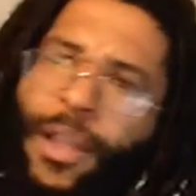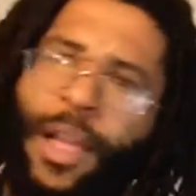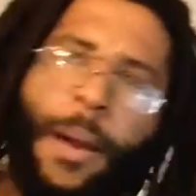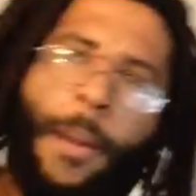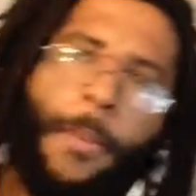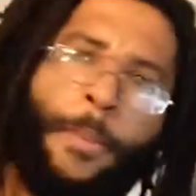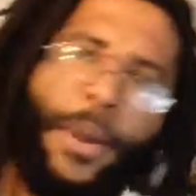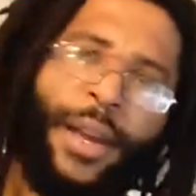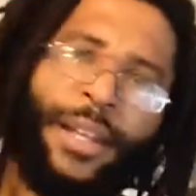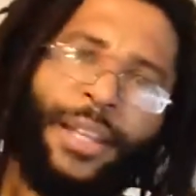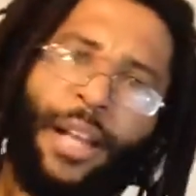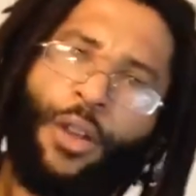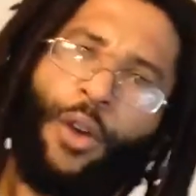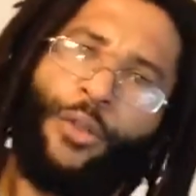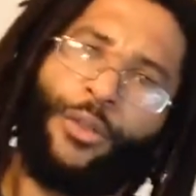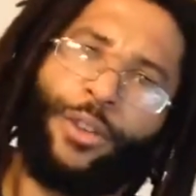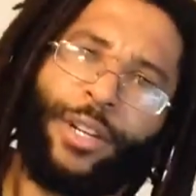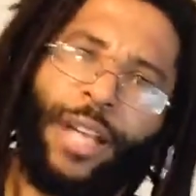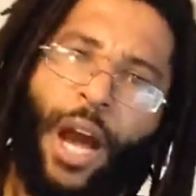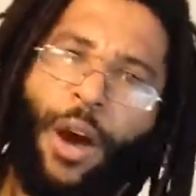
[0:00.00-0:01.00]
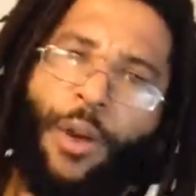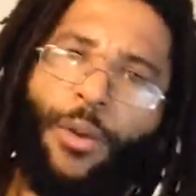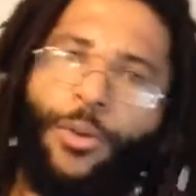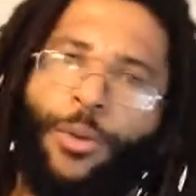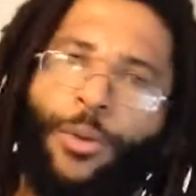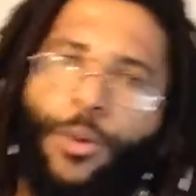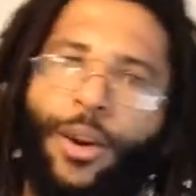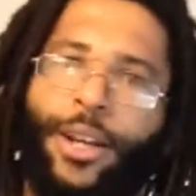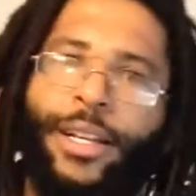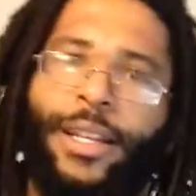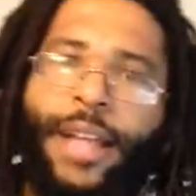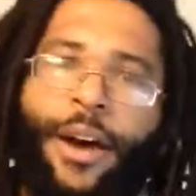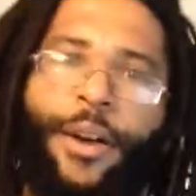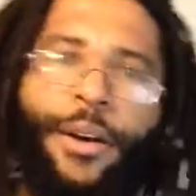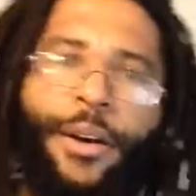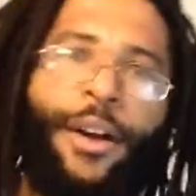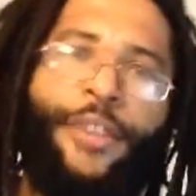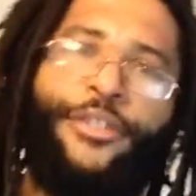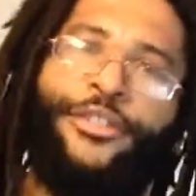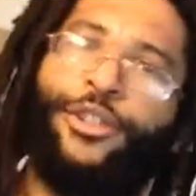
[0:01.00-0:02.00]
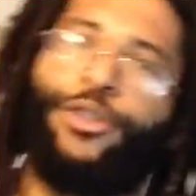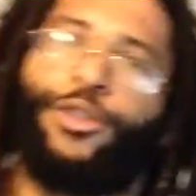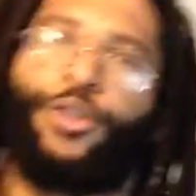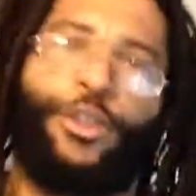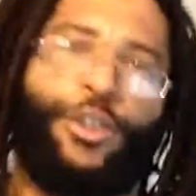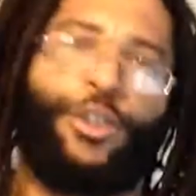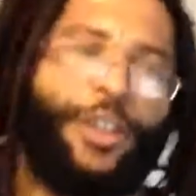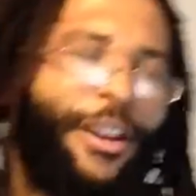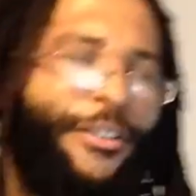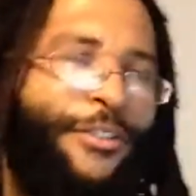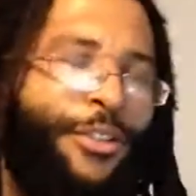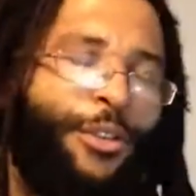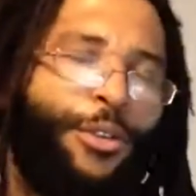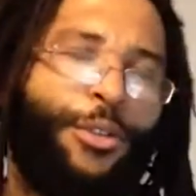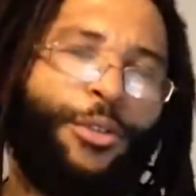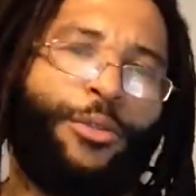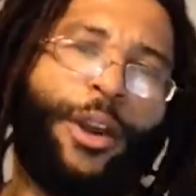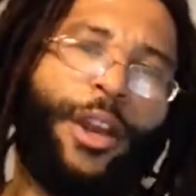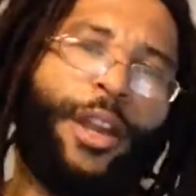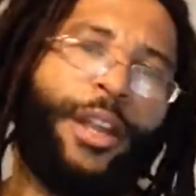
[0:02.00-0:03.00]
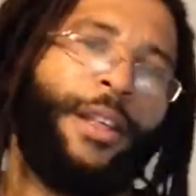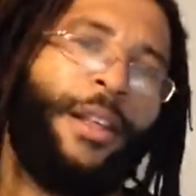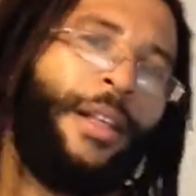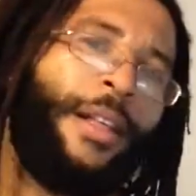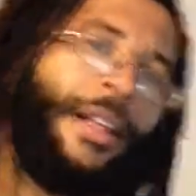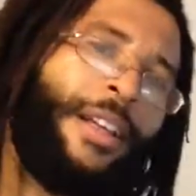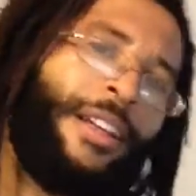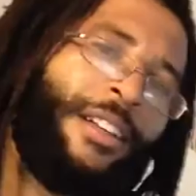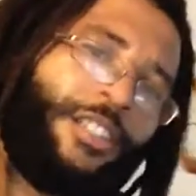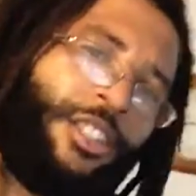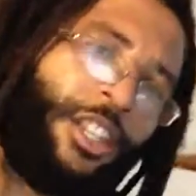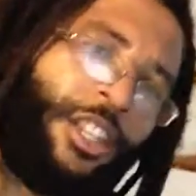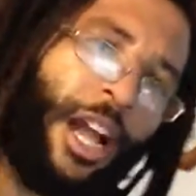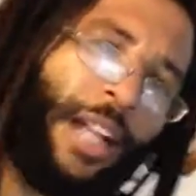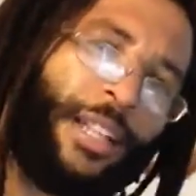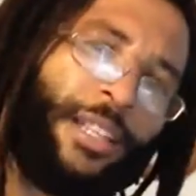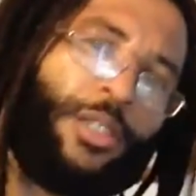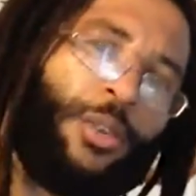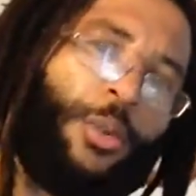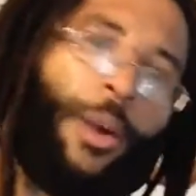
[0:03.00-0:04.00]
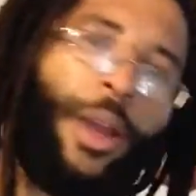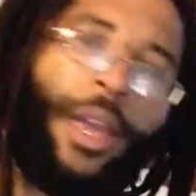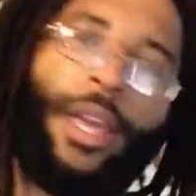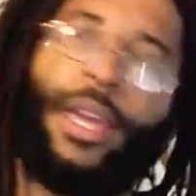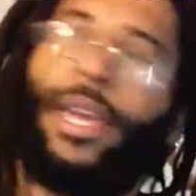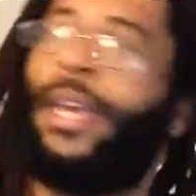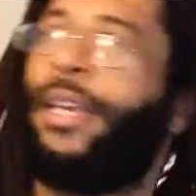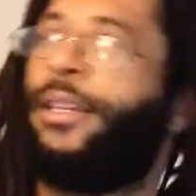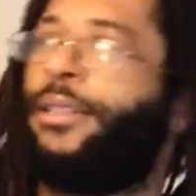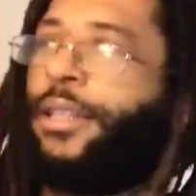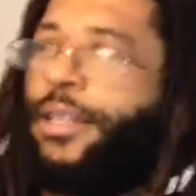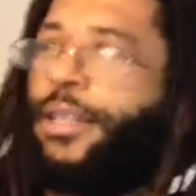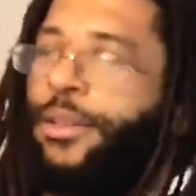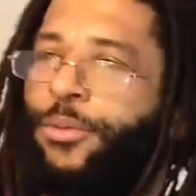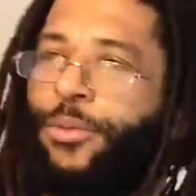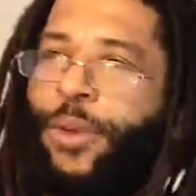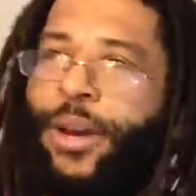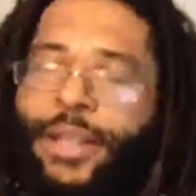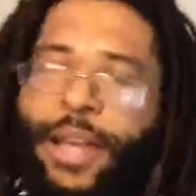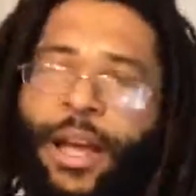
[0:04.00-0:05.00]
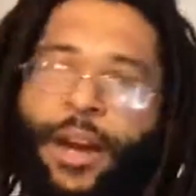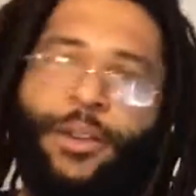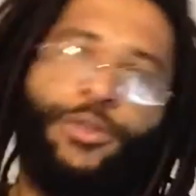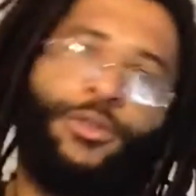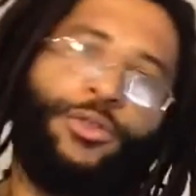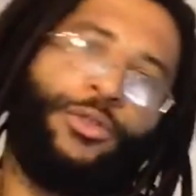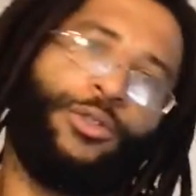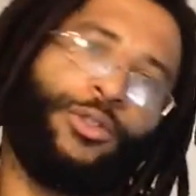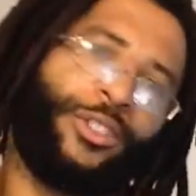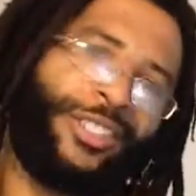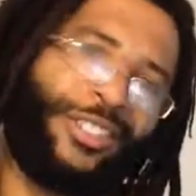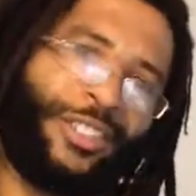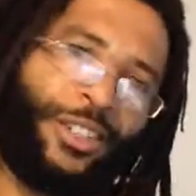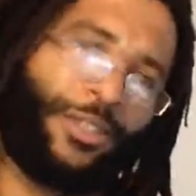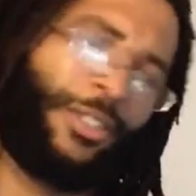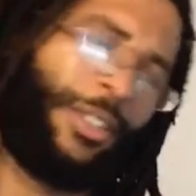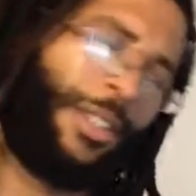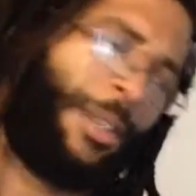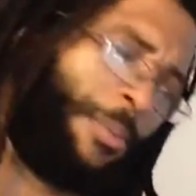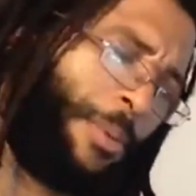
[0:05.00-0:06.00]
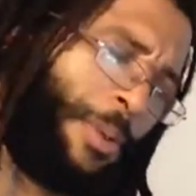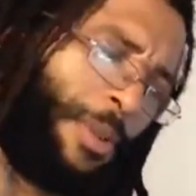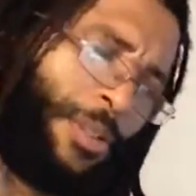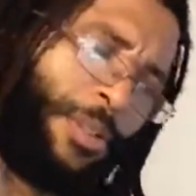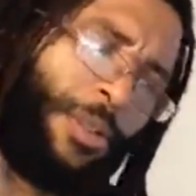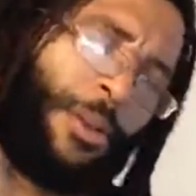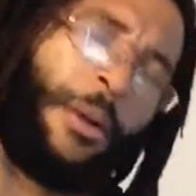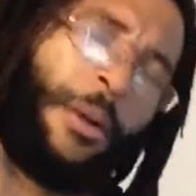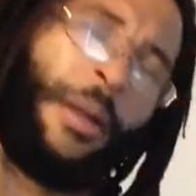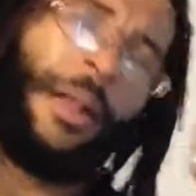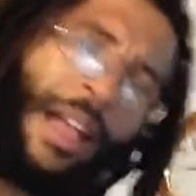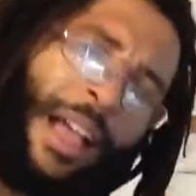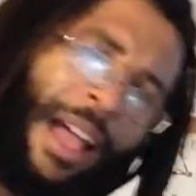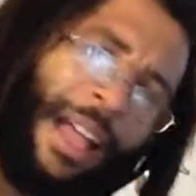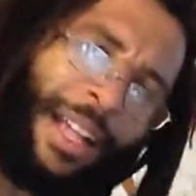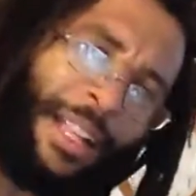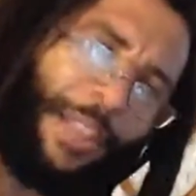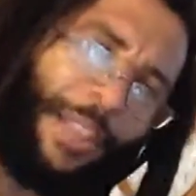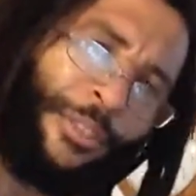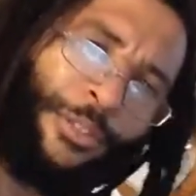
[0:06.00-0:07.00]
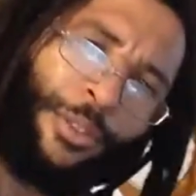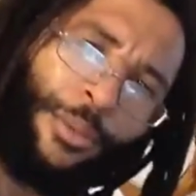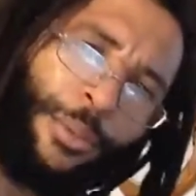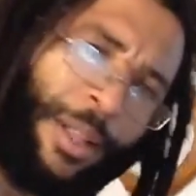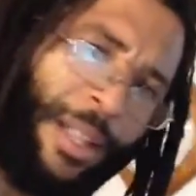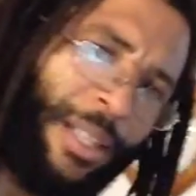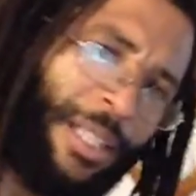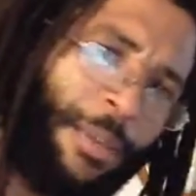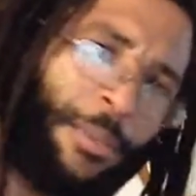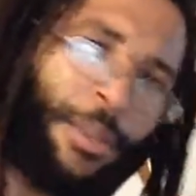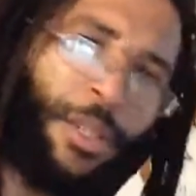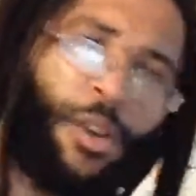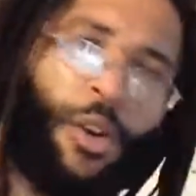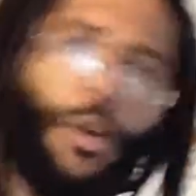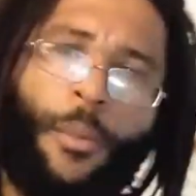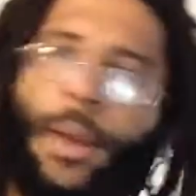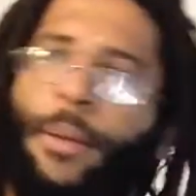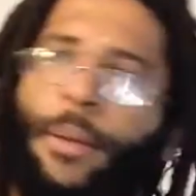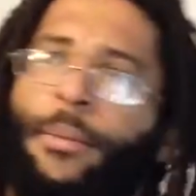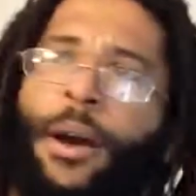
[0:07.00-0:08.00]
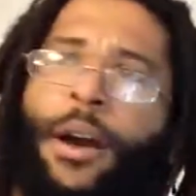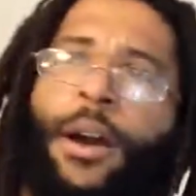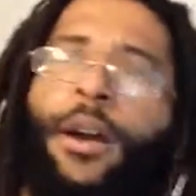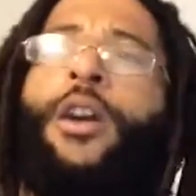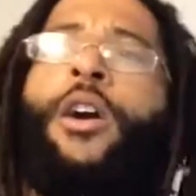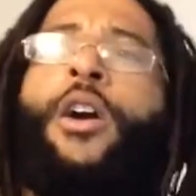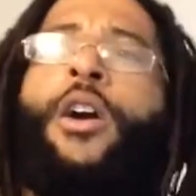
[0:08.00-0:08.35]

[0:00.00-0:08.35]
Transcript: I banged out over an hour of working out. I feel good, I feel great. John is awake, he's eating right now. Junior's still sleeping, so I got a few minutes. I'm gonna go make my